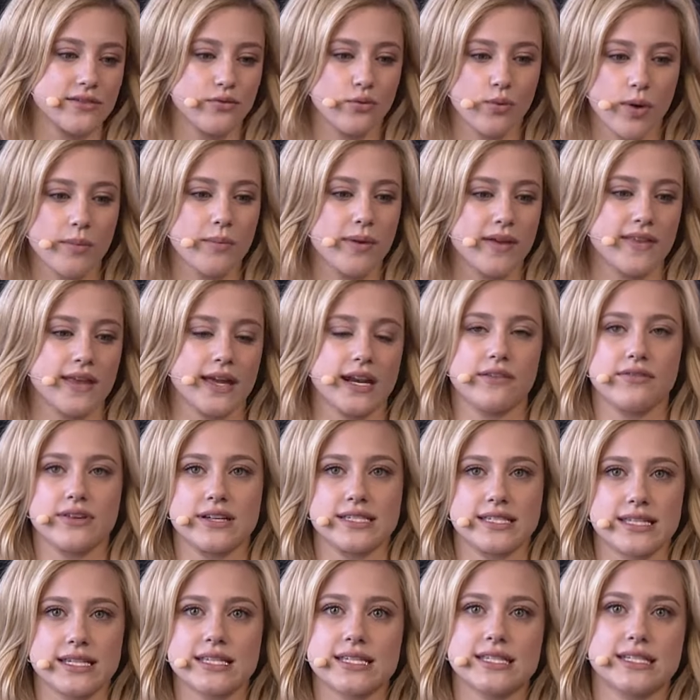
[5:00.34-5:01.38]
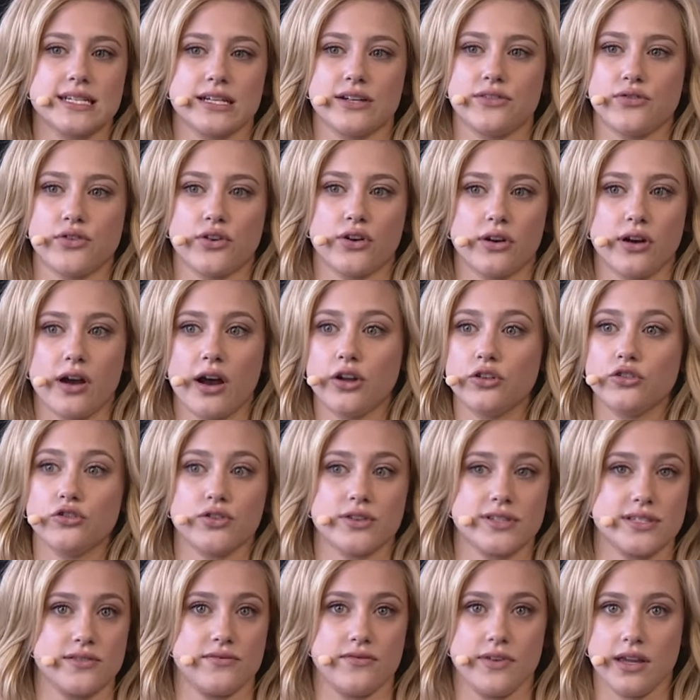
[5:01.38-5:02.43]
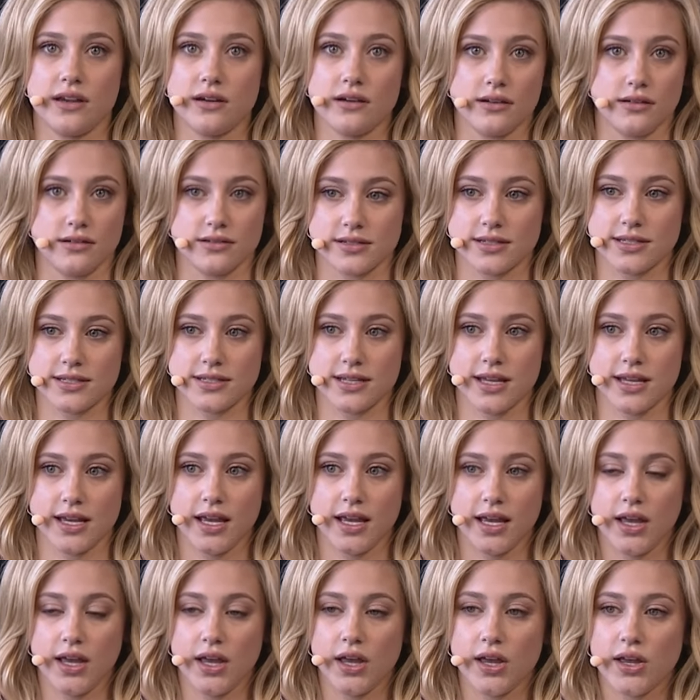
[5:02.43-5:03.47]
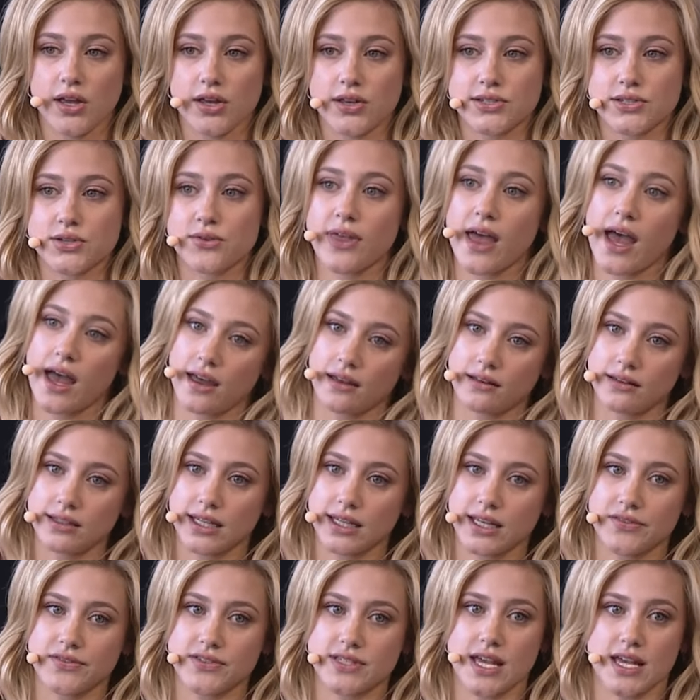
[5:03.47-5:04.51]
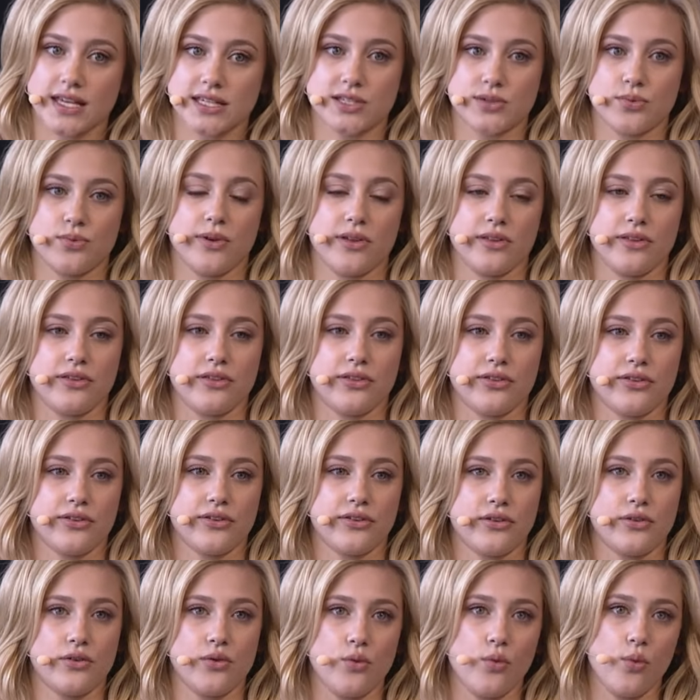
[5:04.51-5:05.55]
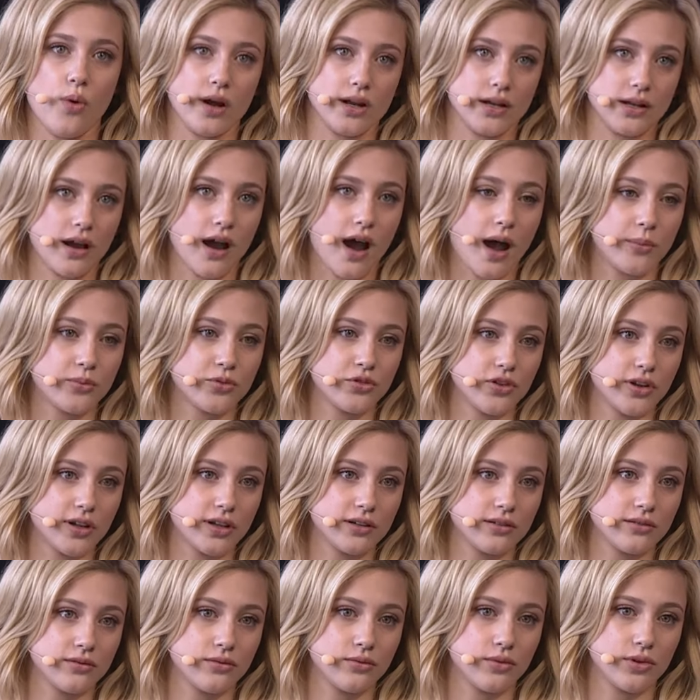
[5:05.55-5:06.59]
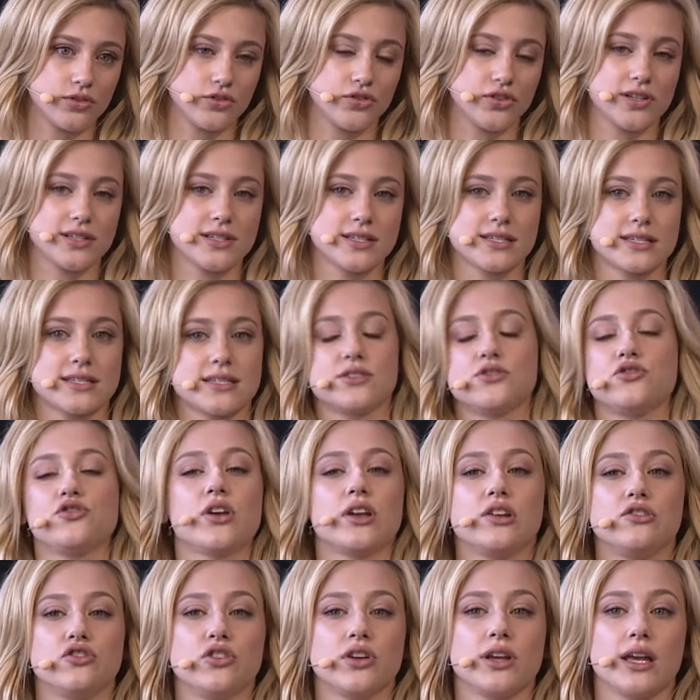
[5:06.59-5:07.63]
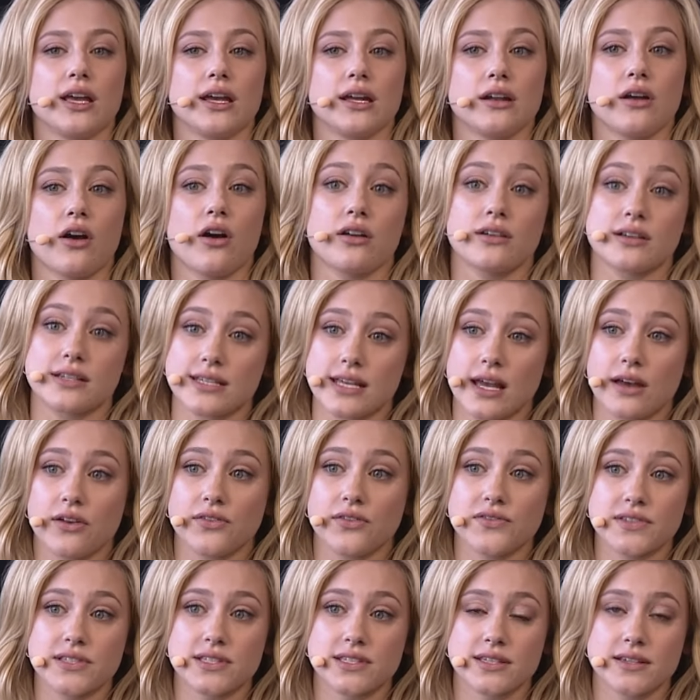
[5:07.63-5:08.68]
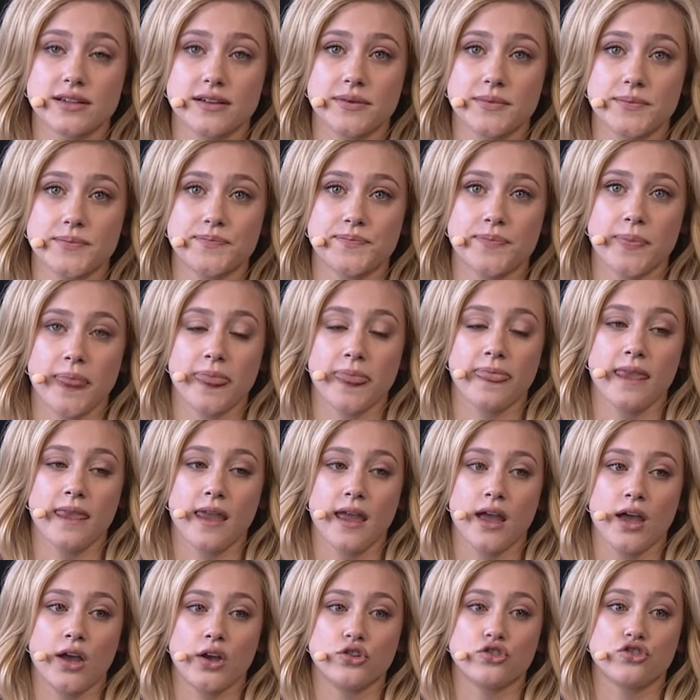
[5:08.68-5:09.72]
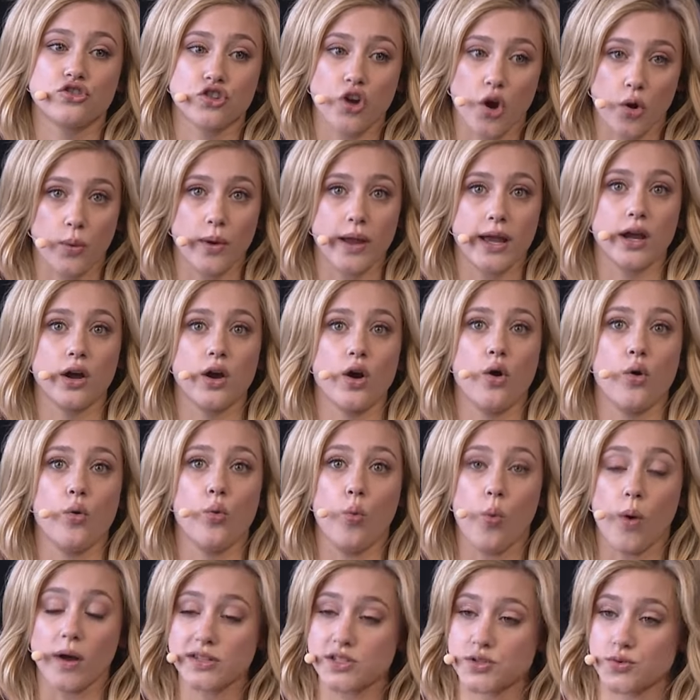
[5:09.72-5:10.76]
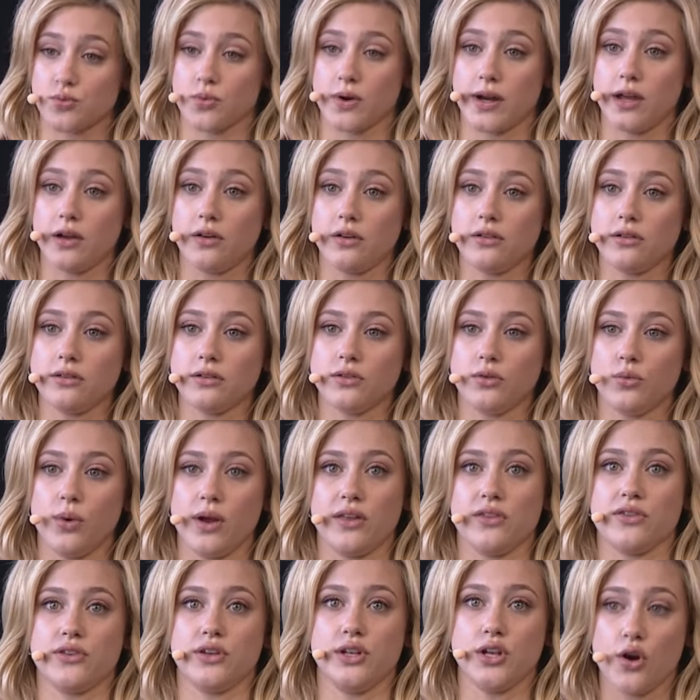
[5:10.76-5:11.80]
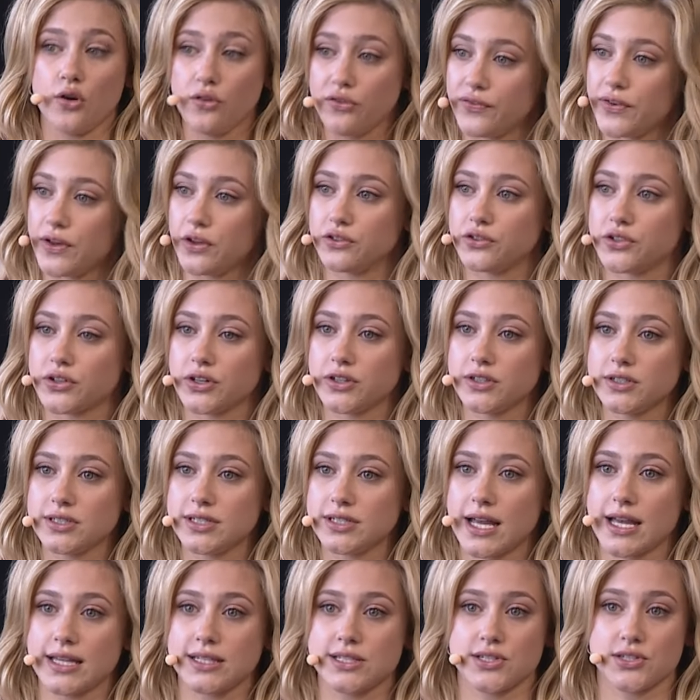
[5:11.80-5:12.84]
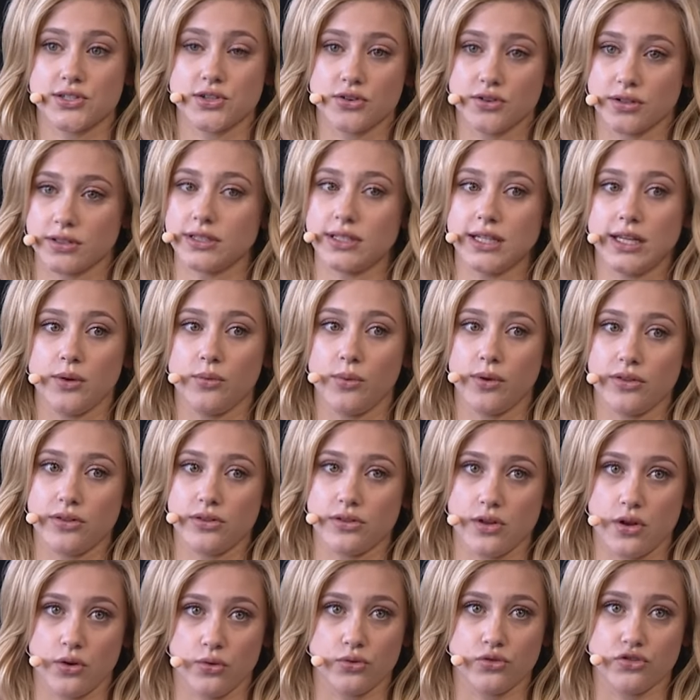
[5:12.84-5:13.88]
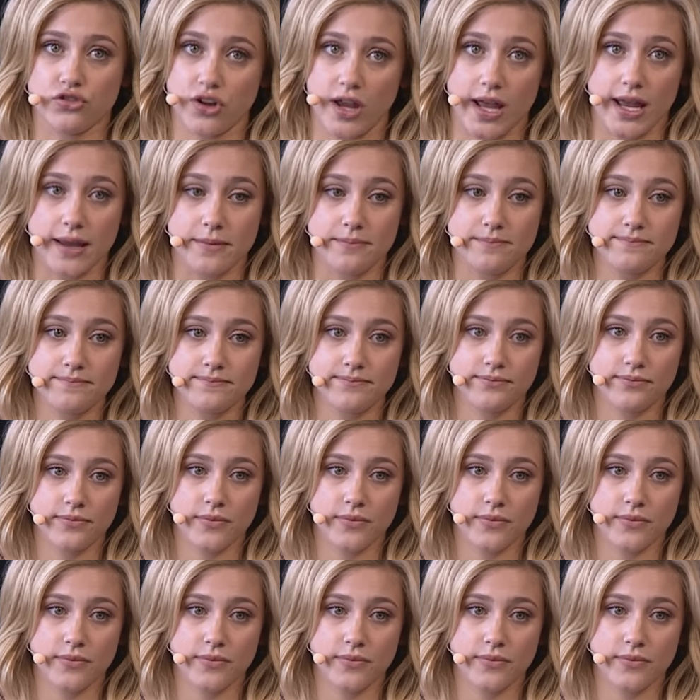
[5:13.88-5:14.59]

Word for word: of women that have existed for hundreds of years. So that leaves us with one option, which is changing it ourselves. Showing what's real with no filter and certainly with no shame.